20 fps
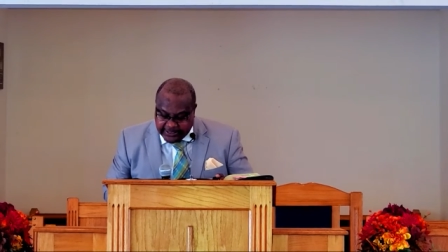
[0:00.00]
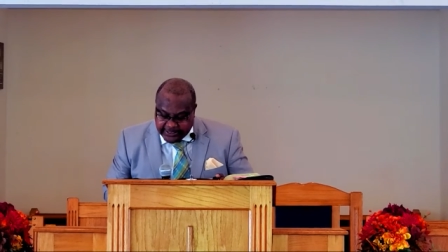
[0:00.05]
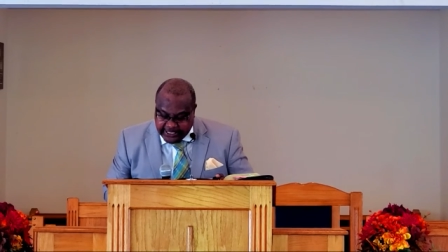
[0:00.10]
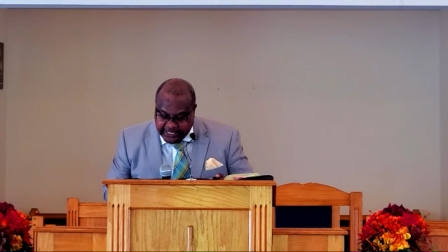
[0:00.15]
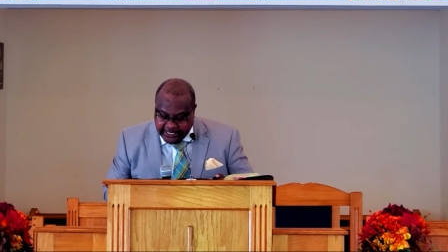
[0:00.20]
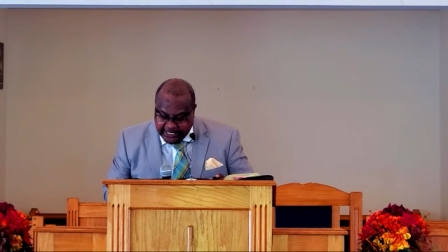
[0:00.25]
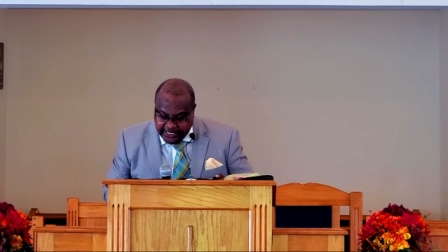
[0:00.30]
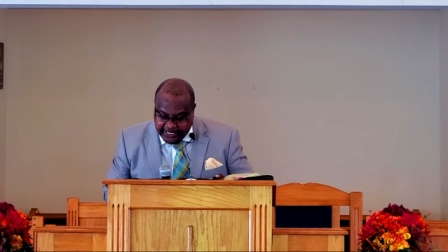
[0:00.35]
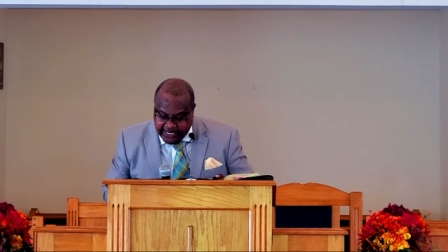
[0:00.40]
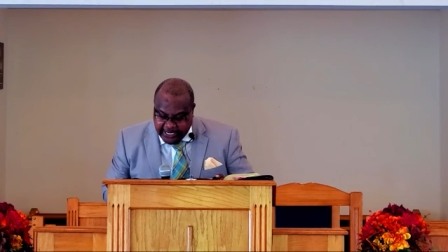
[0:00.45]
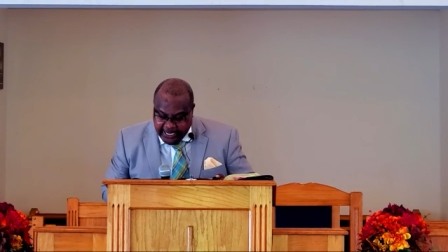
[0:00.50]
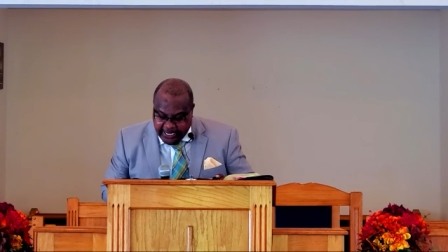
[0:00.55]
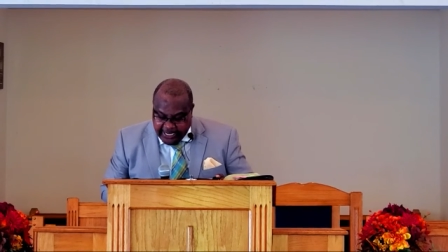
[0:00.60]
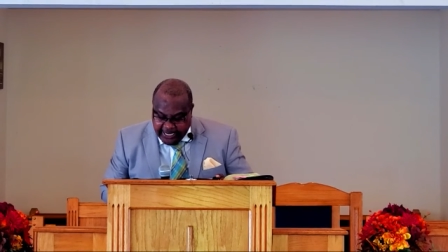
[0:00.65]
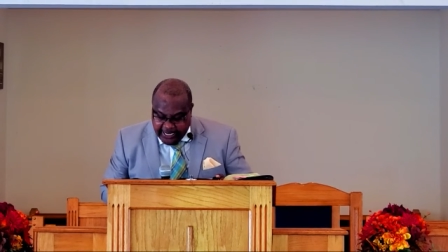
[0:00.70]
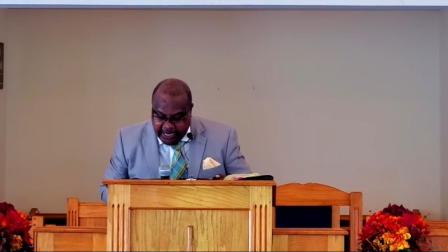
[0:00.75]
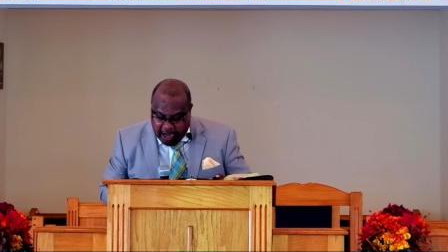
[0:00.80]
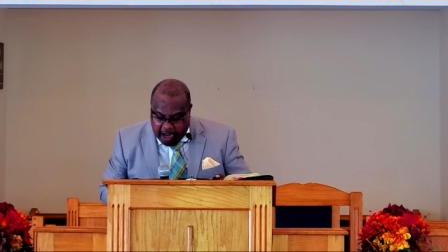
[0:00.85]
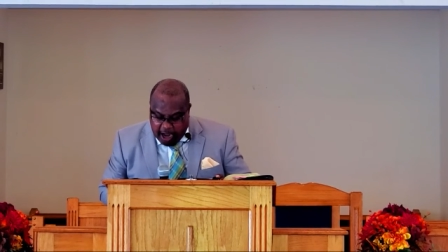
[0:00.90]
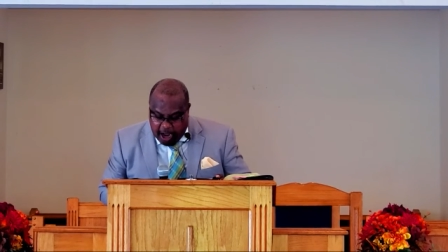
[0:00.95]
See,
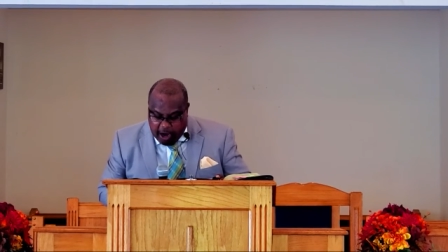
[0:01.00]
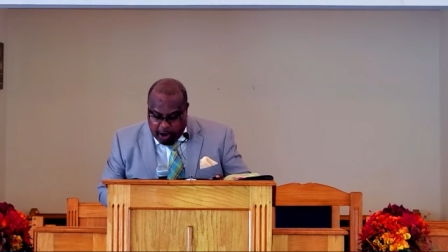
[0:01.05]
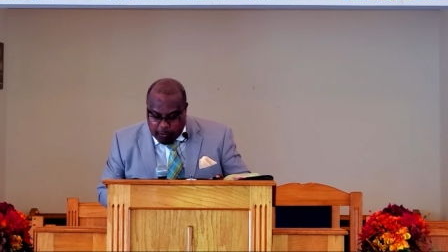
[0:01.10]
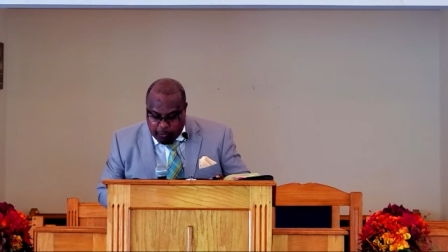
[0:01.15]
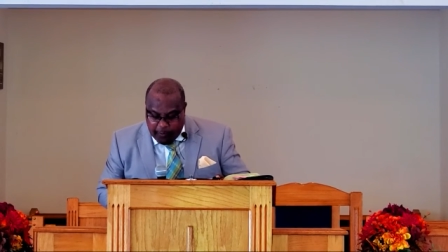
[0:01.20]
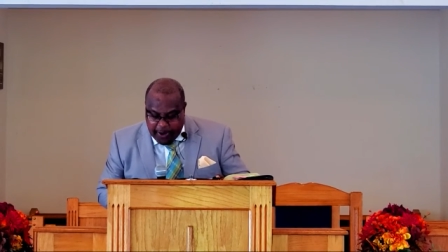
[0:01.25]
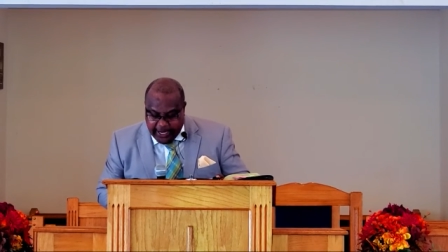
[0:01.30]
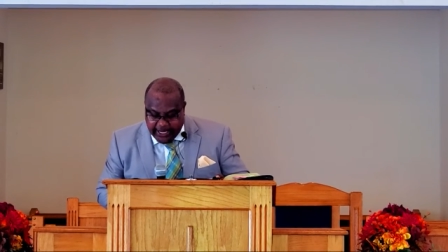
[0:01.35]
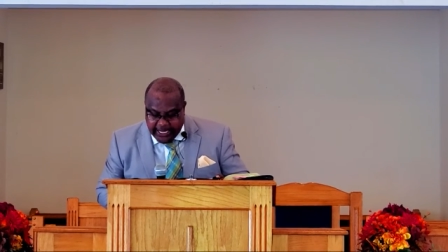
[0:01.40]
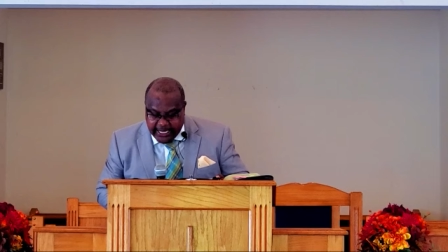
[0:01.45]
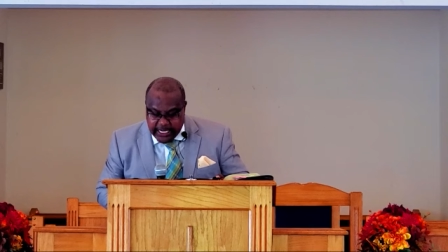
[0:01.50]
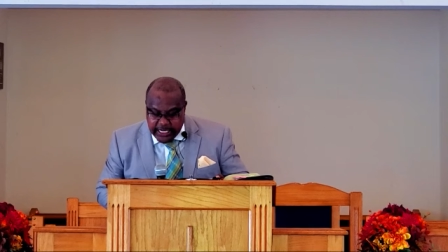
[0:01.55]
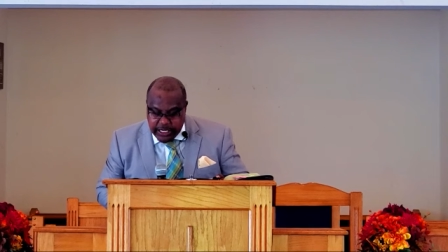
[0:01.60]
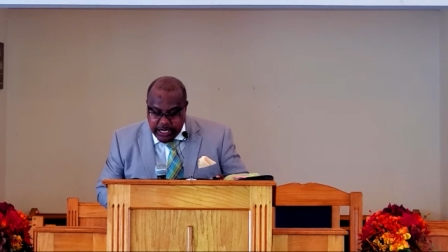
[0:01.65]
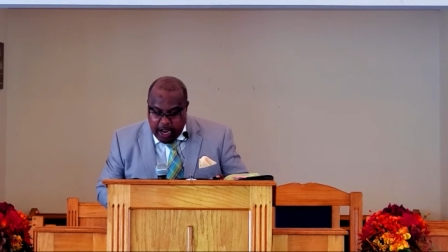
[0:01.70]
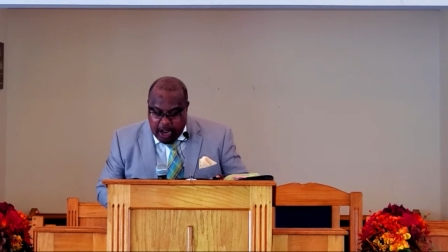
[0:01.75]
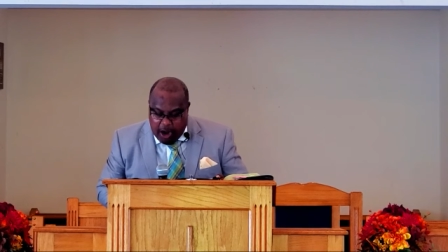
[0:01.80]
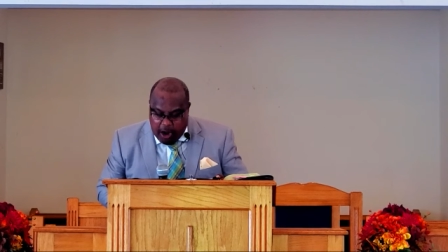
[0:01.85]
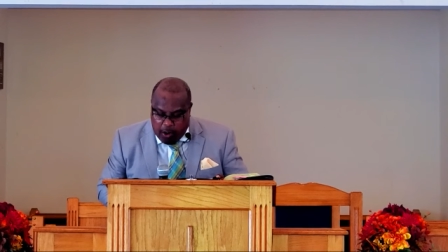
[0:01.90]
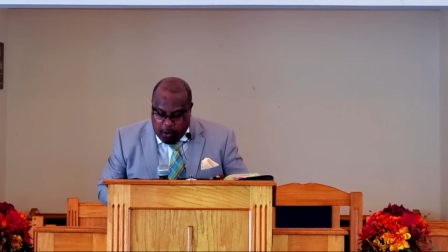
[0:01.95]
he already
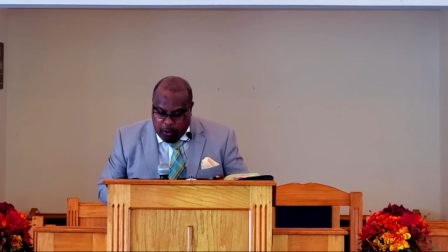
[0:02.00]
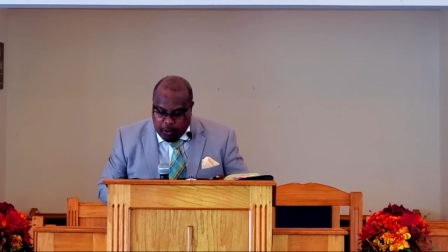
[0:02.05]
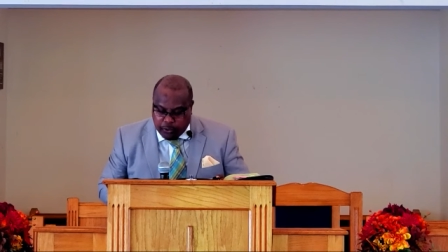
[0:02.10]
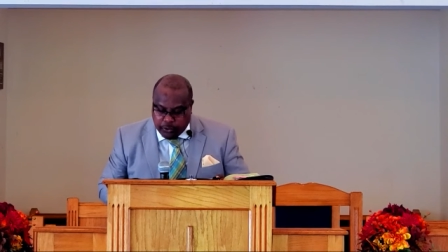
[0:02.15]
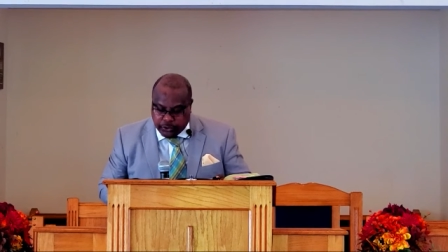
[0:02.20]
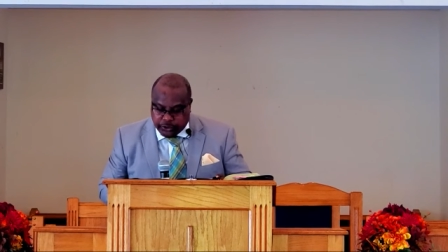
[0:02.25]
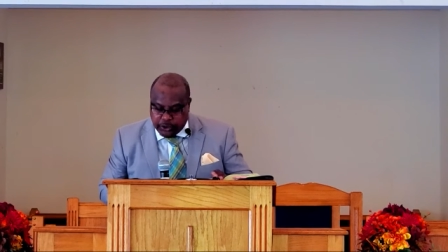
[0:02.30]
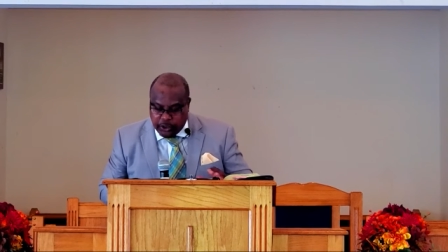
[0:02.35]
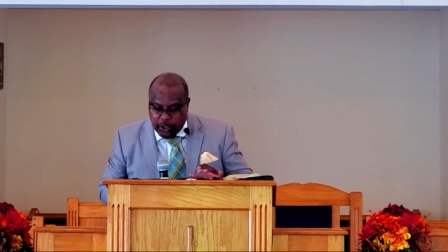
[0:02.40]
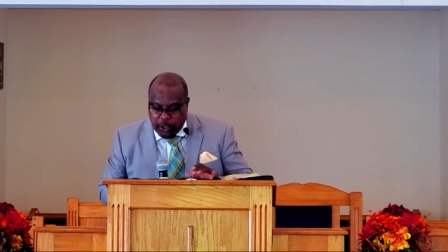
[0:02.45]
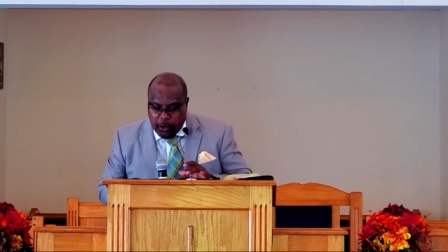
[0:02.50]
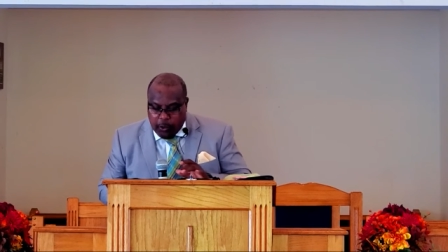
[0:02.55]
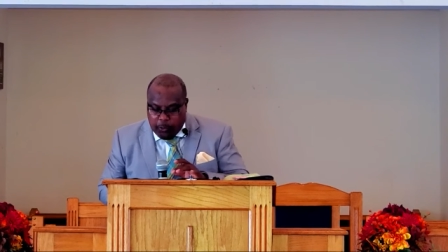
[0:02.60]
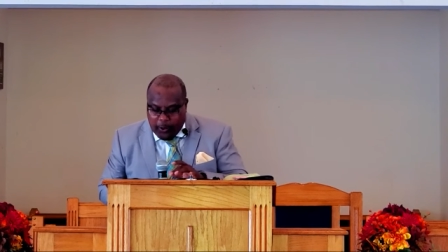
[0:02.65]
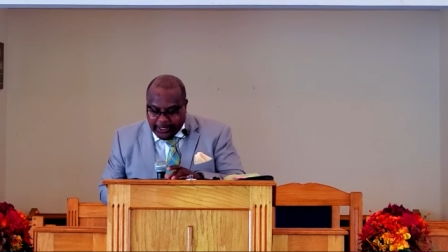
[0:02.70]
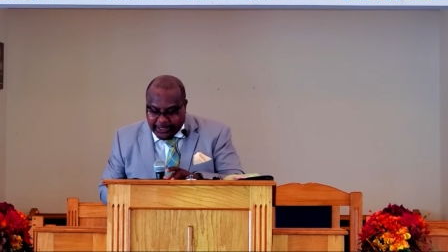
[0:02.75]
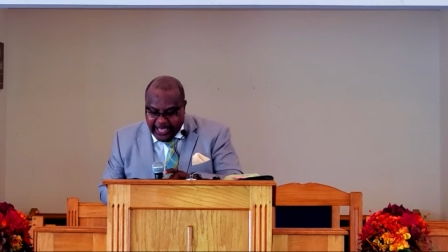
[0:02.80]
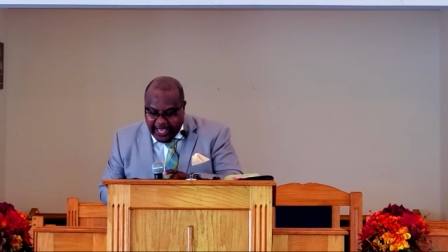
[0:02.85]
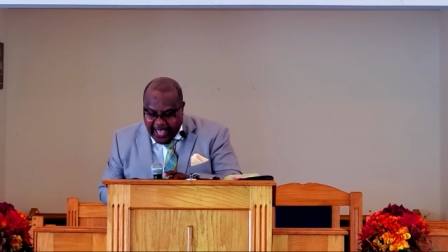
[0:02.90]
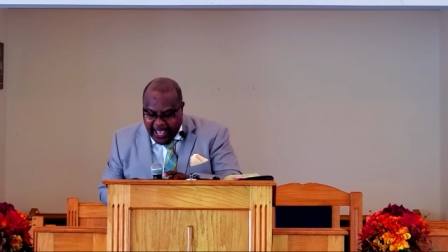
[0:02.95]
knows
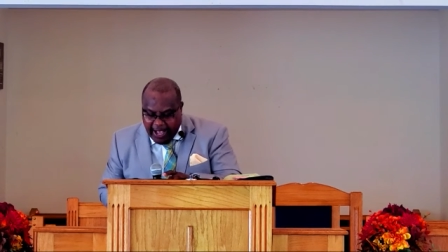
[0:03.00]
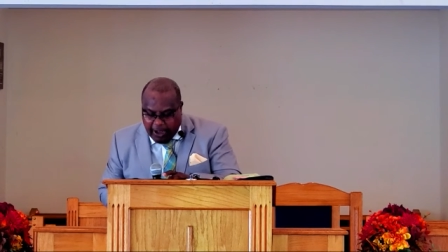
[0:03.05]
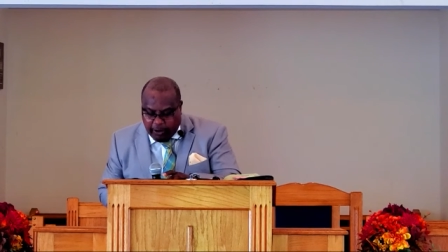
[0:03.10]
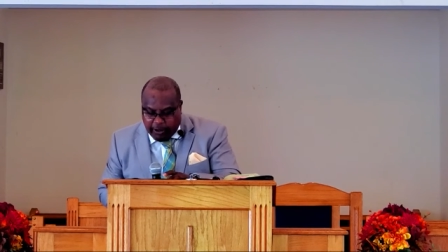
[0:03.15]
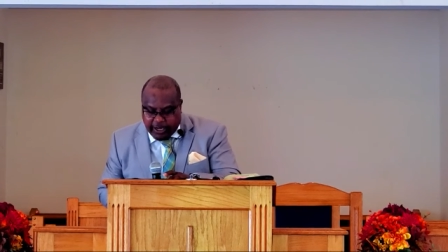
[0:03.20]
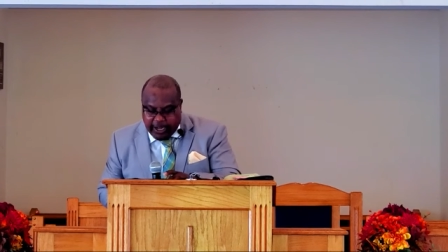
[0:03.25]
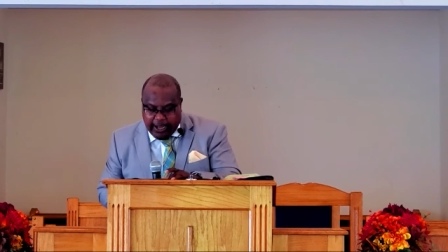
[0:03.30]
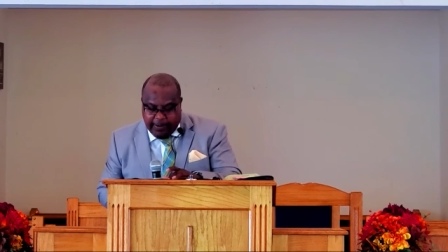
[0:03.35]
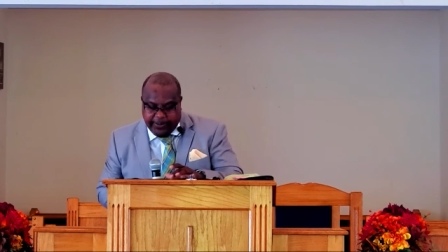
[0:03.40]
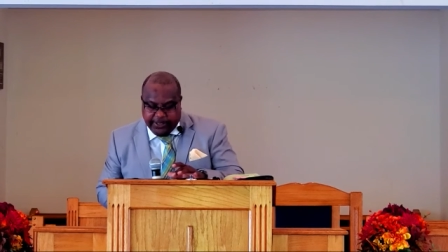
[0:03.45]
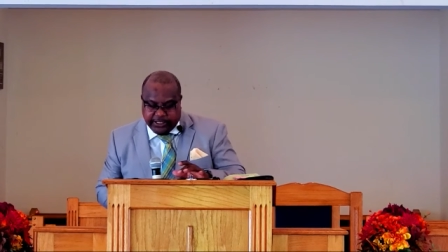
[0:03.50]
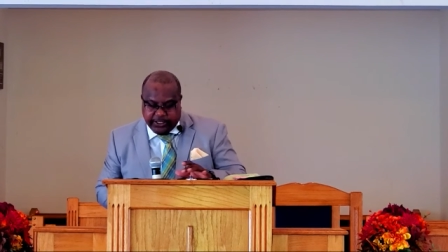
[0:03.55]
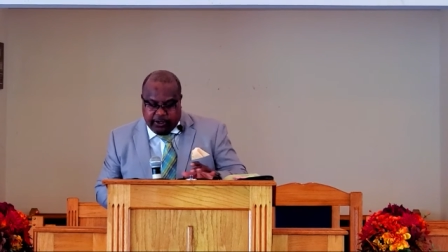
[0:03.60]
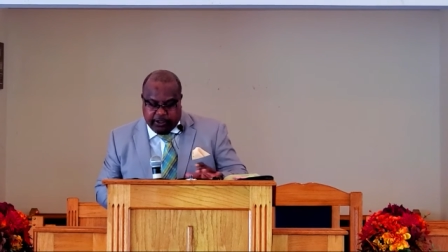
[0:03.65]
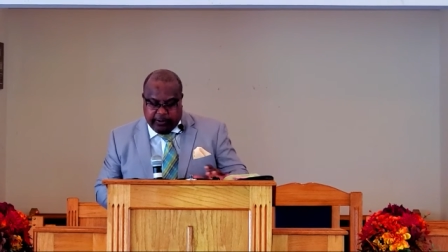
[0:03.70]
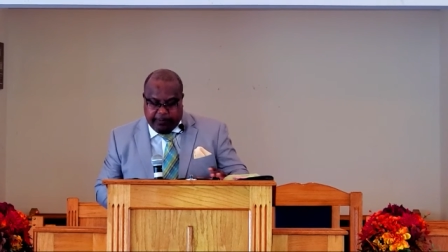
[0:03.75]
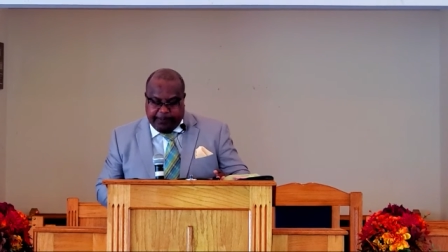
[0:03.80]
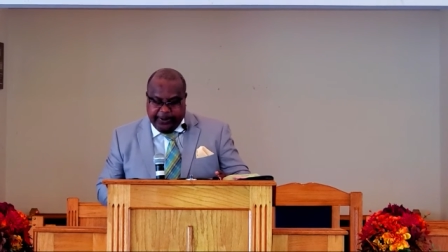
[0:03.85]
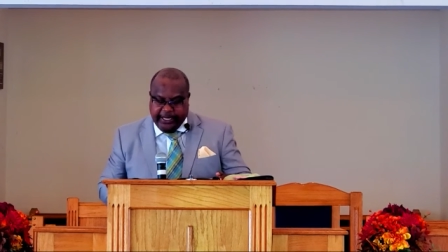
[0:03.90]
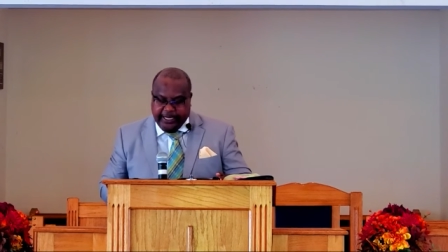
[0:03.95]
what the outcome is
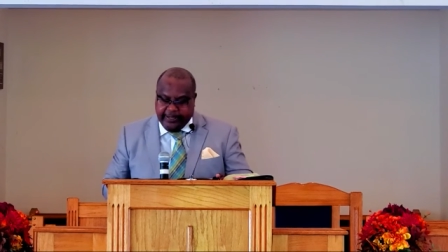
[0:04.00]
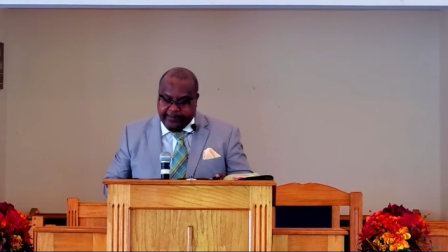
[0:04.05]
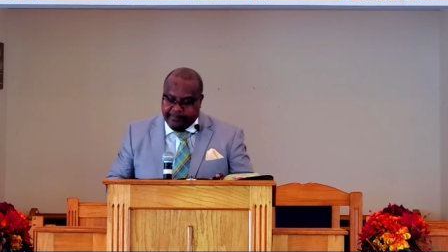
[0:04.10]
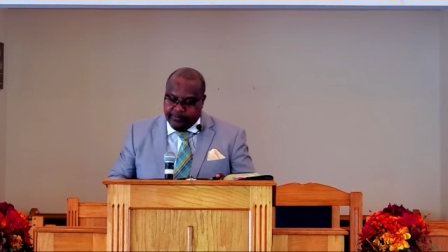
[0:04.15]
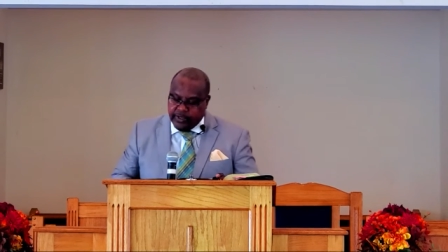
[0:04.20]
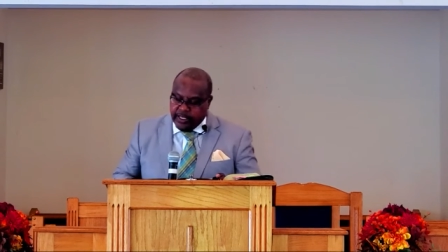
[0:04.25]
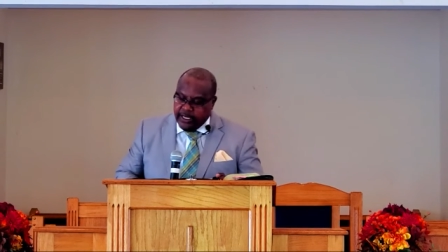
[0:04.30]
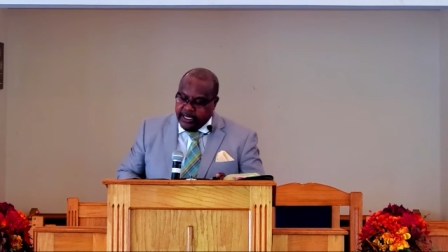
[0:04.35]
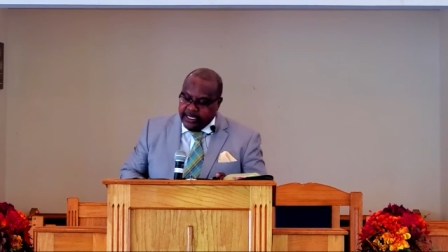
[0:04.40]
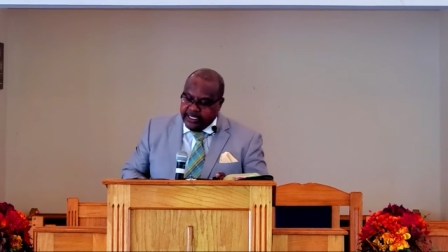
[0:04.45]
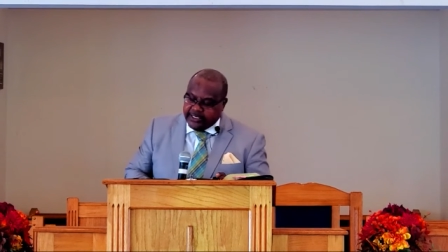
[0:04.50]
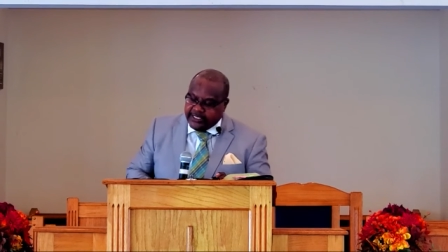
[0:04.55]
going to be.